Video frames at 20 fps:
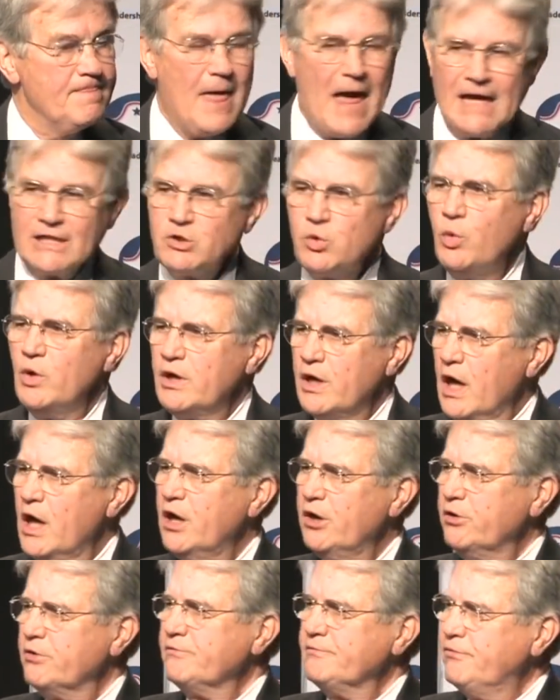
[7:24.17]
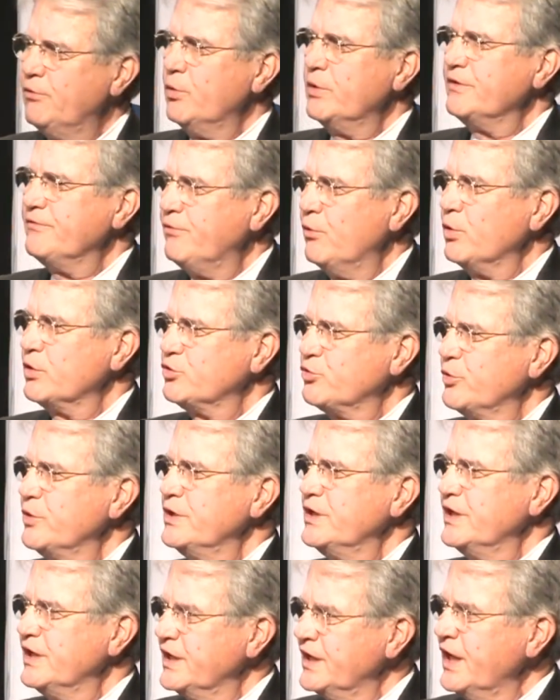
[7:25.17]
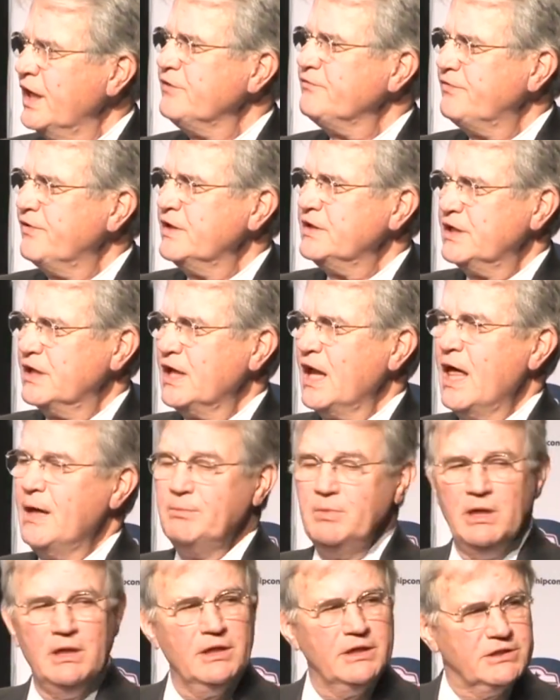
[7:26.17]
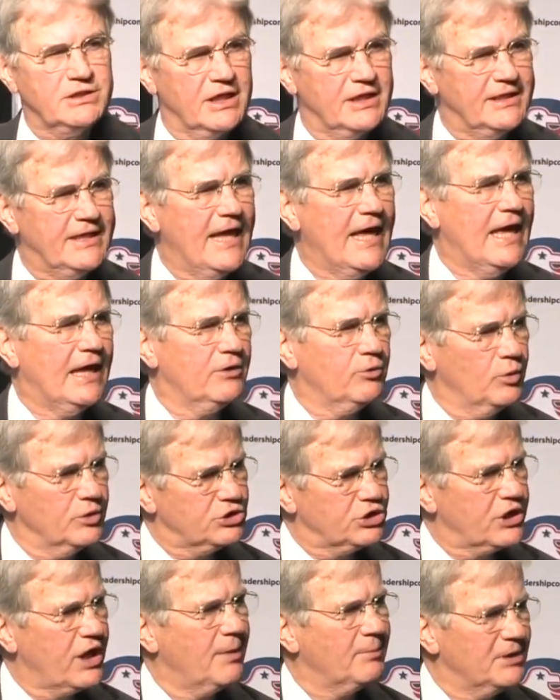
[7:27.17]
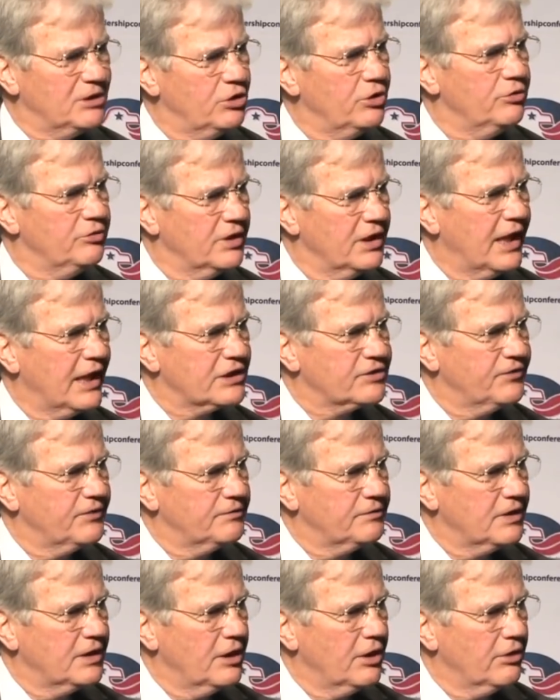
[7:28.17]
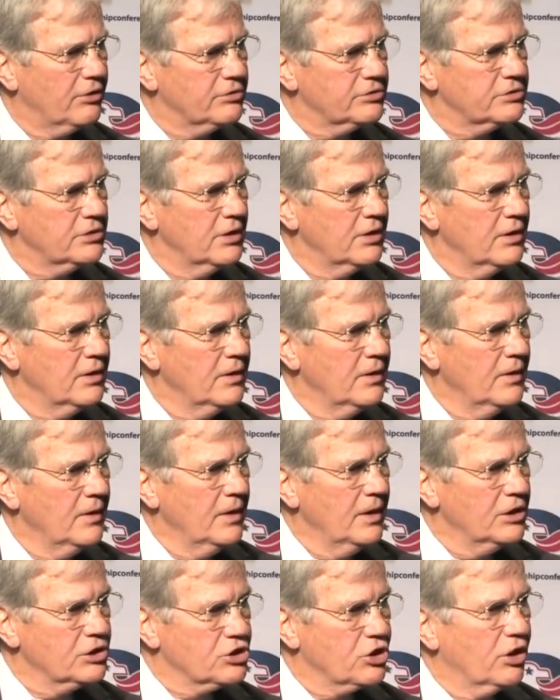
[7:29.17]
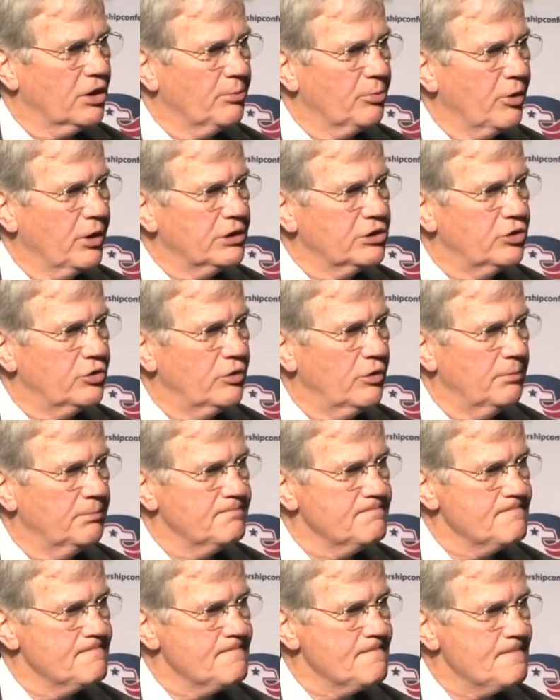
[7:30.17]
That's what $144 trillion in unfunded liabilities and debt, which coming due the next 50 years, is going to bring to them.